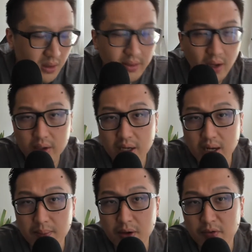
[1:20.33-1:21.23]
Now, again,
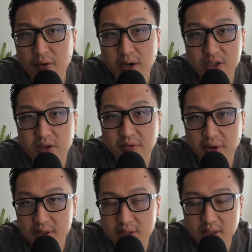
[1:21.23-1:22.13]
I'm not a financial
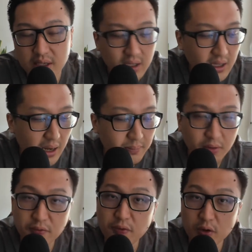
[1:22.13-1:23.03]
advisor. I'm
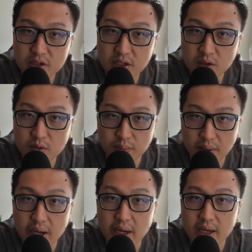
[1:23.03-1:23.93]
not forcing you to
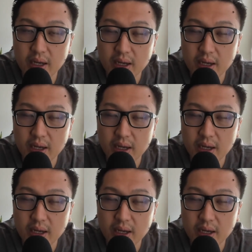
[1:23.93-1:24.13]
buy.